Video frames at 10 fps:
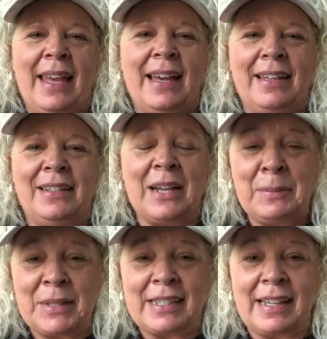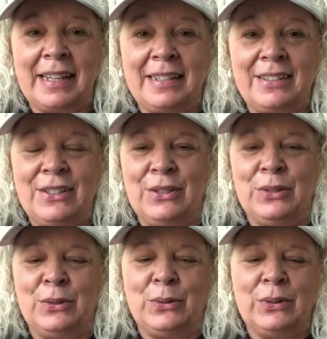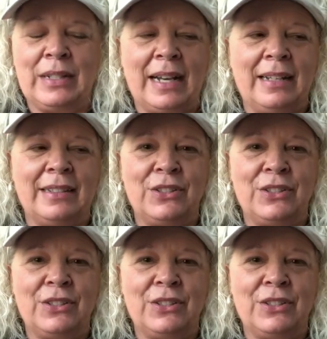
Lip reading: And I'm excited to